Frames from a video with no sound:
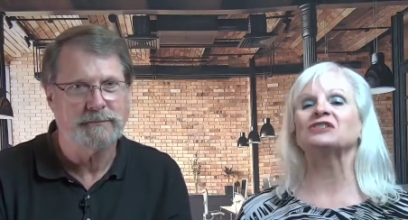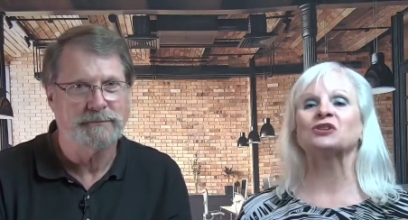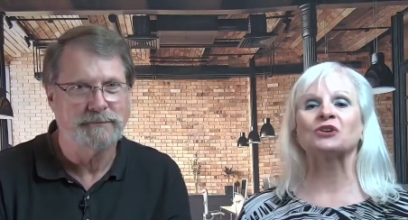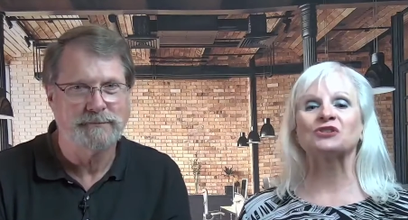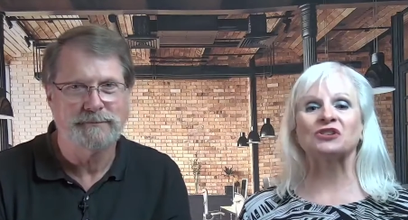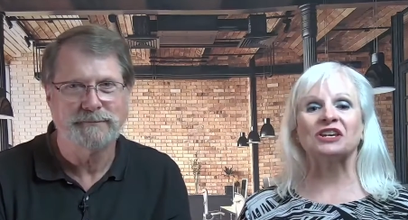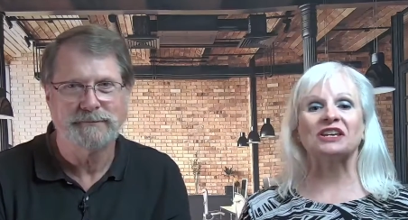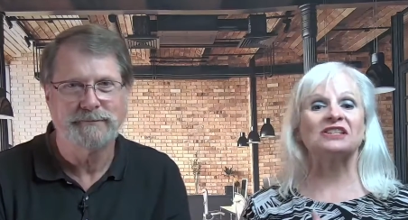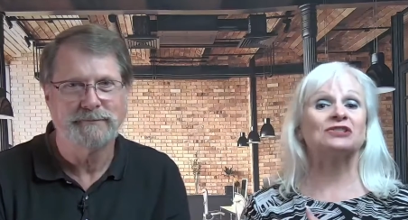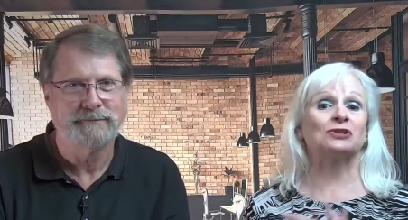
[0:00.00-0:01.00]

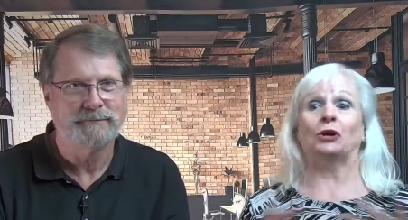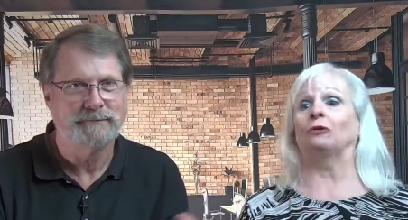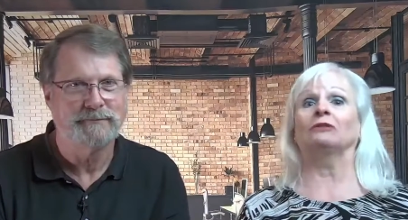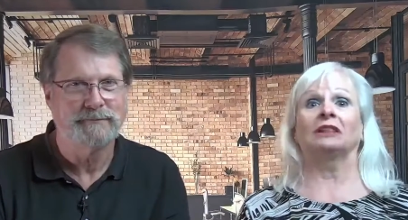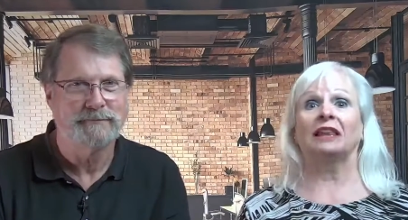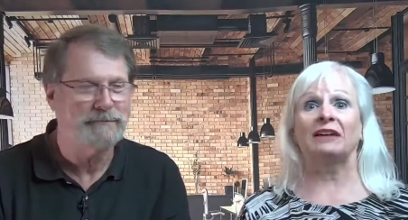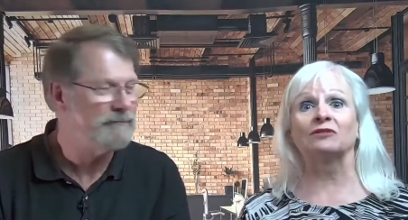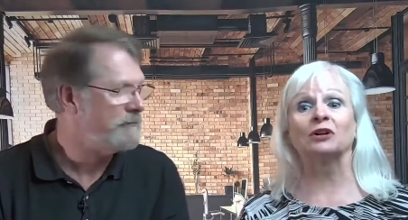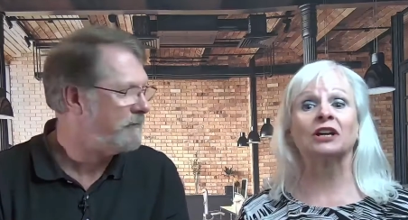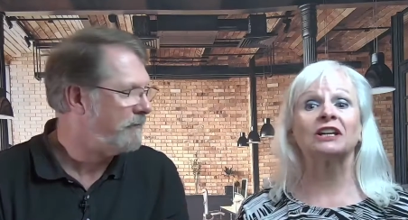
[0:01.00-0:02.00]
Speaker 1: churches don't
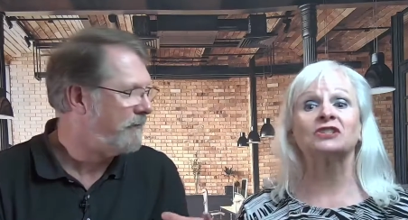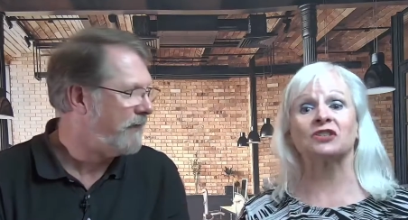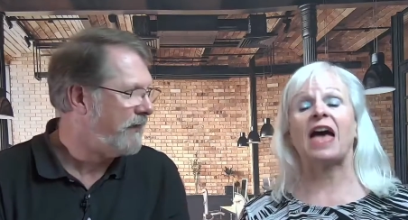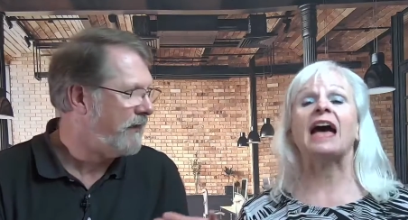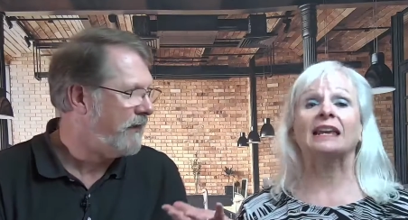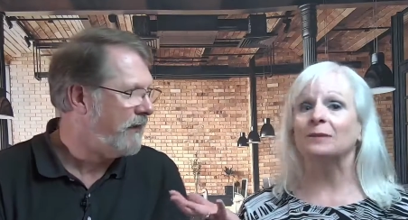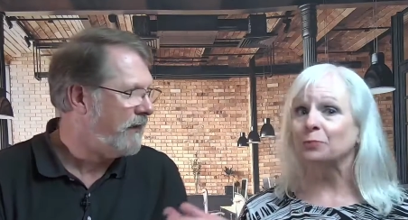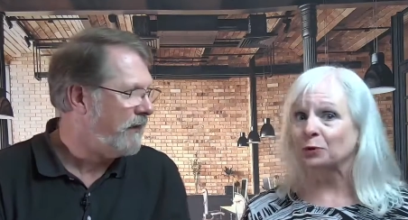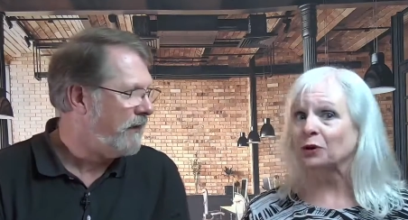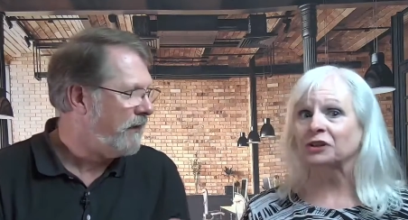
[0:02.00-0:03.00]
leverage that
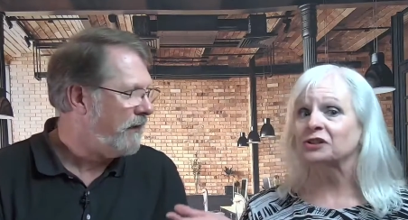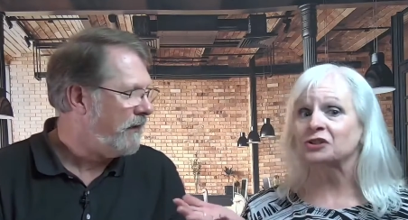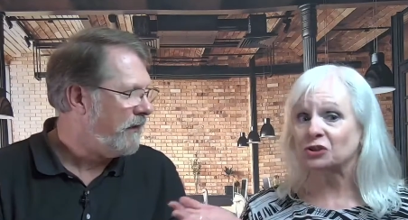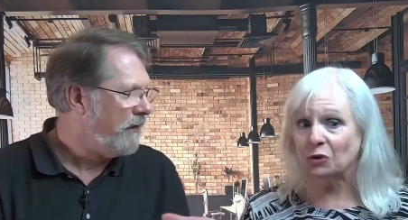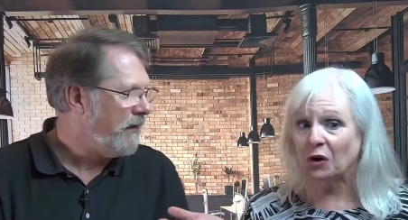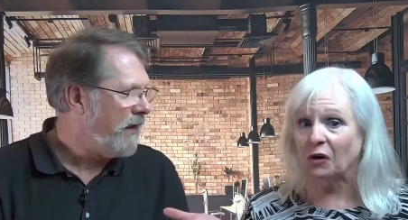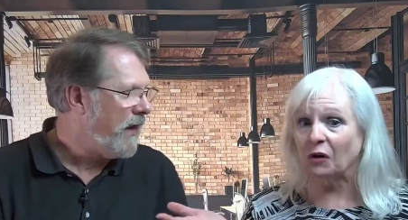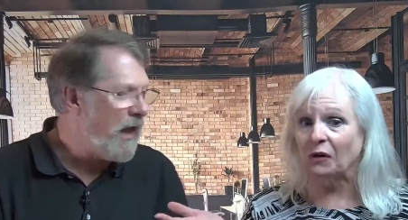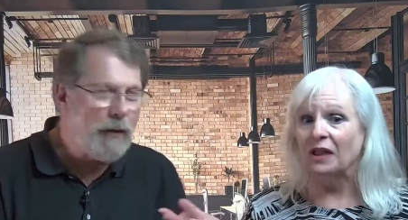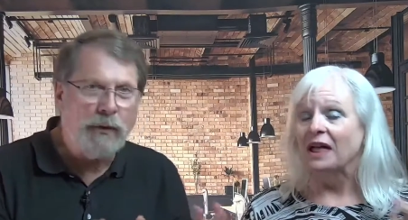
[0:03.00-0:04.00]
important
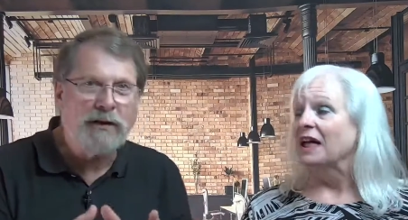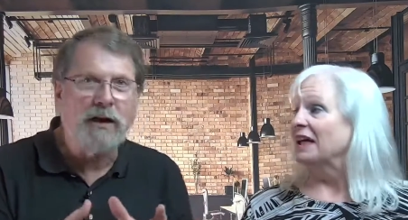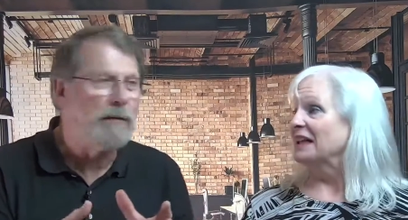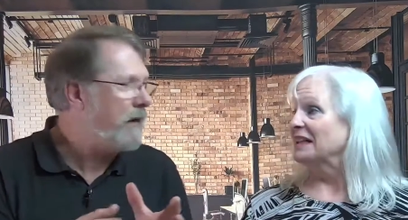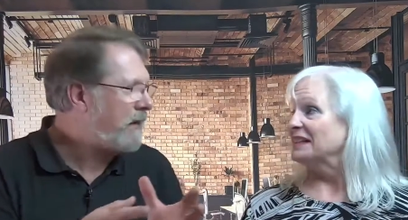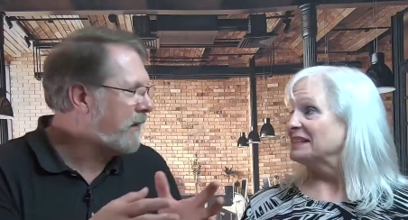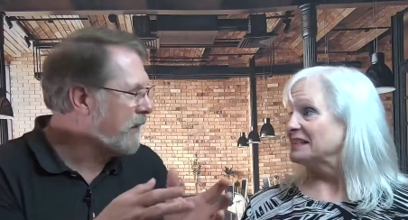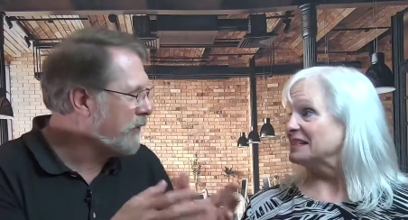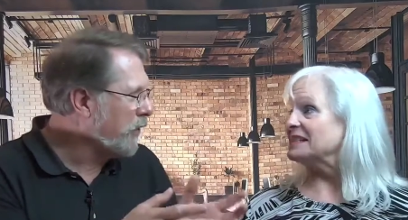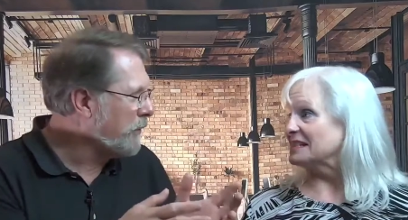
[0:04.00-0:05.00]
tool.
Speaker 2: And we talked about it
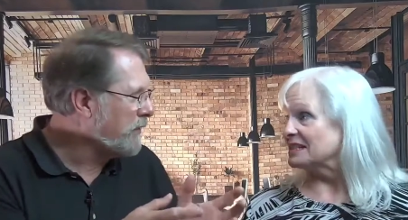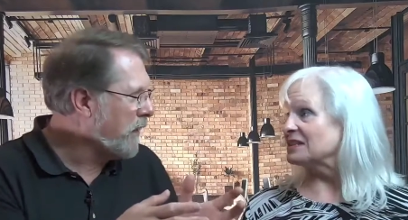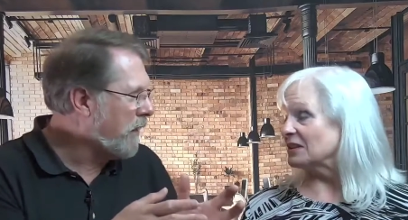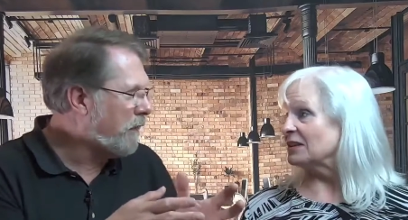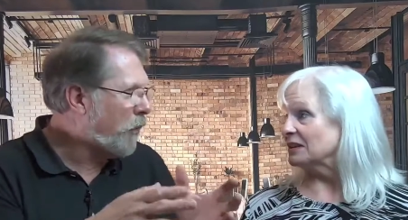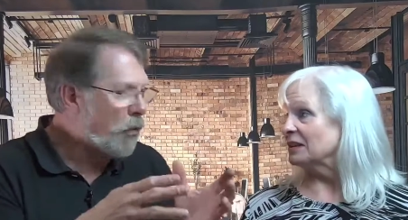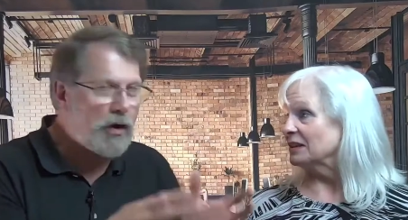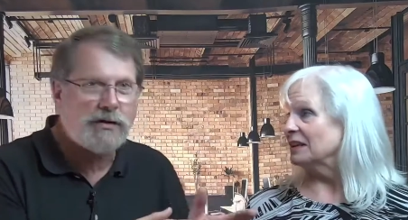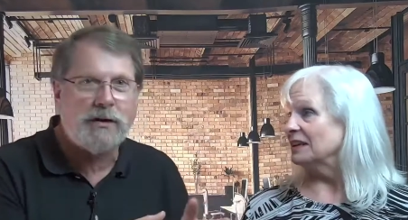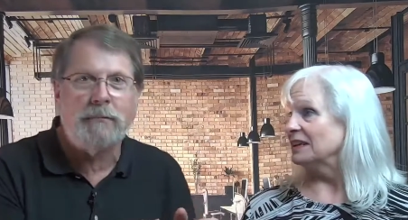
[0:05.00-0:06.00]
in terms of
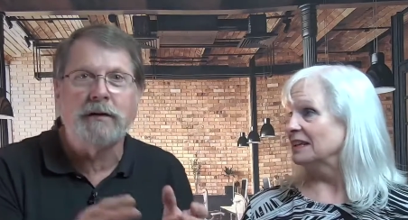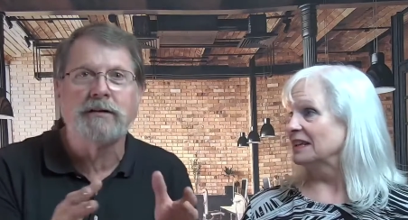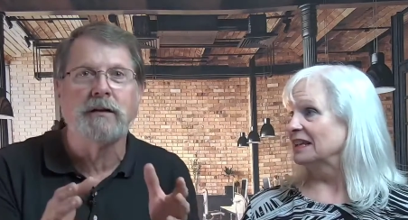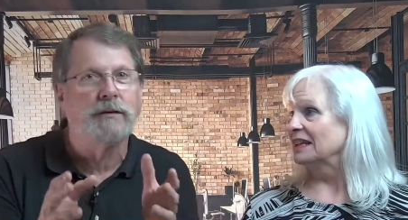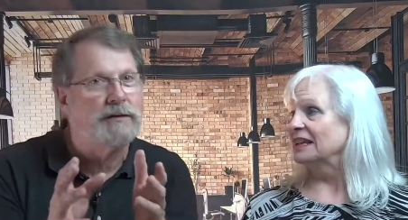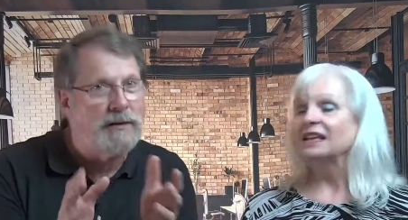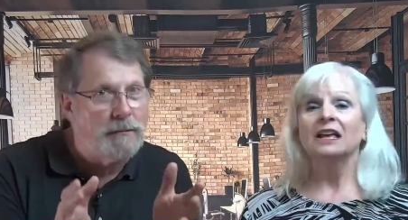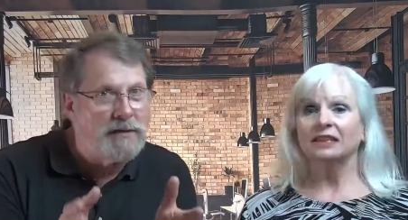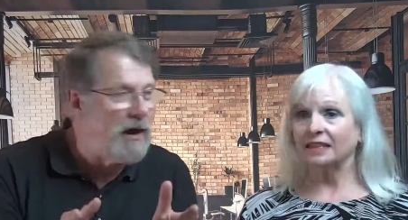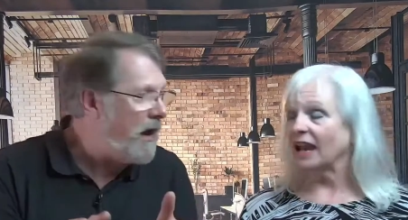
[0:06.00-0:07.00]
worship, but you know,
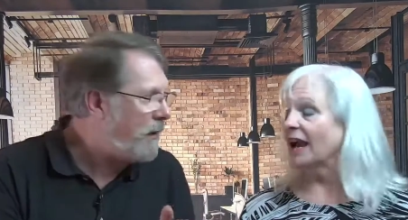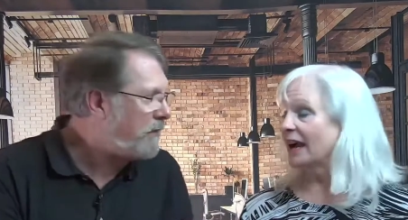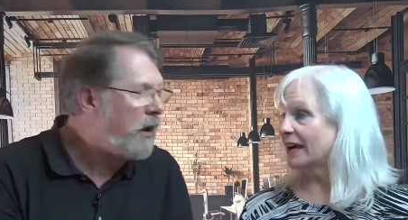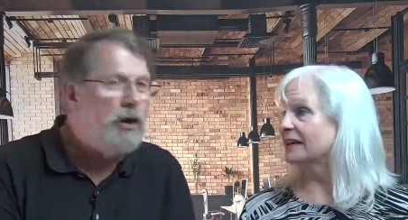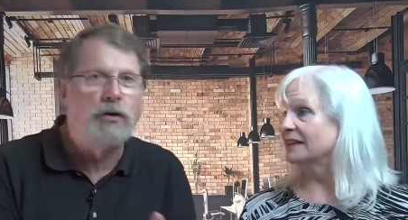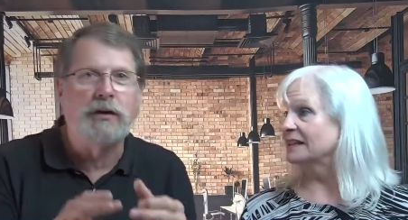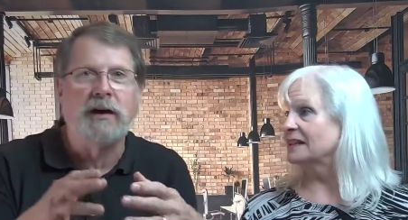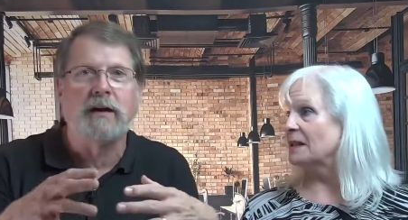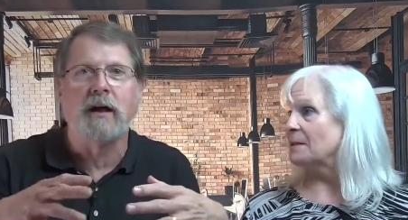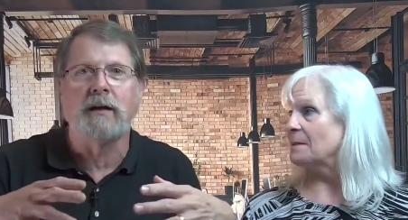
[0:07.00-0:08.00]
sometimes yeah. you
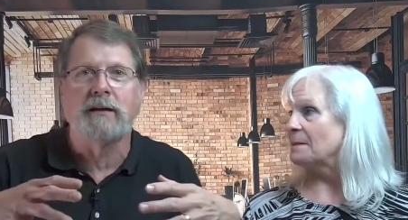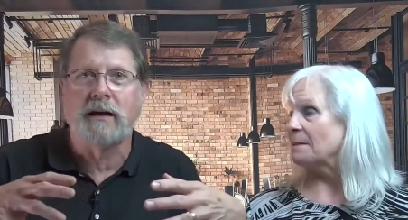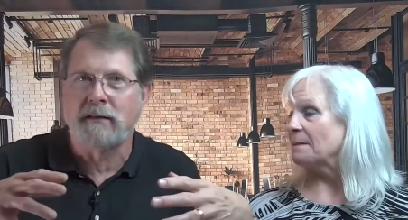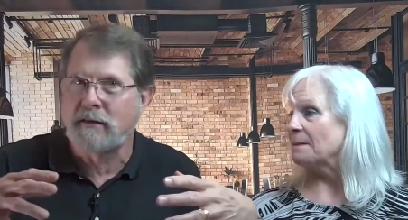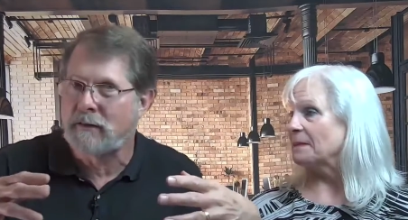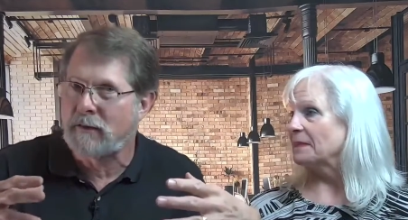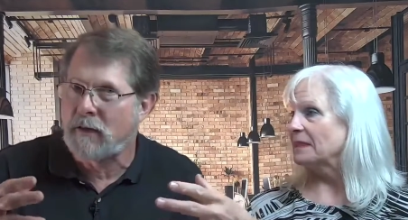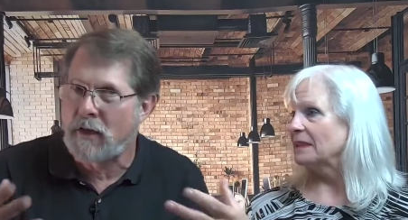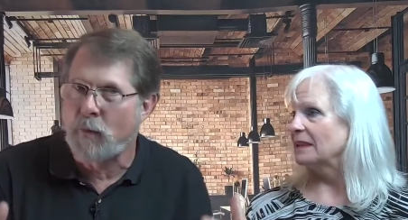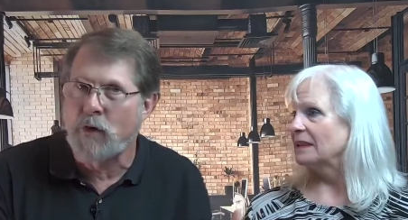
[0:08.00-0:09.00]
get a, uh, a uh,
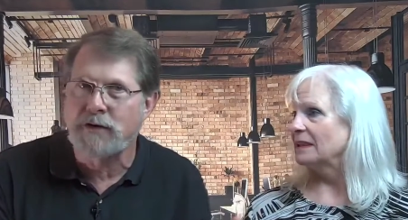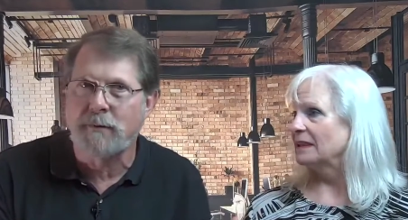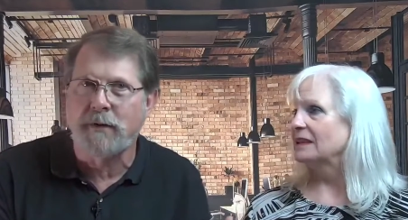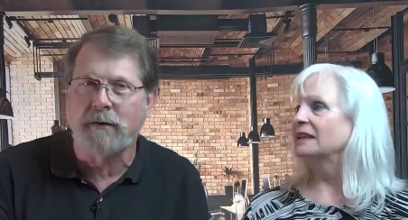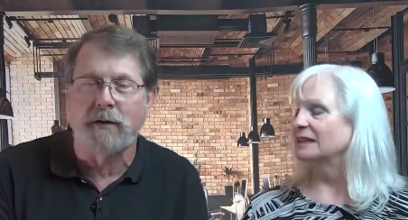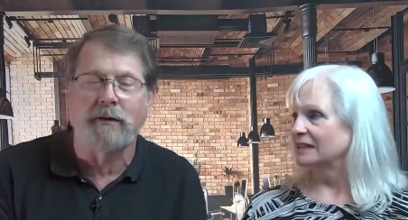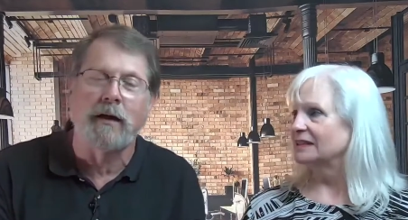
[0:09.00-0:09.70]
worship and uh,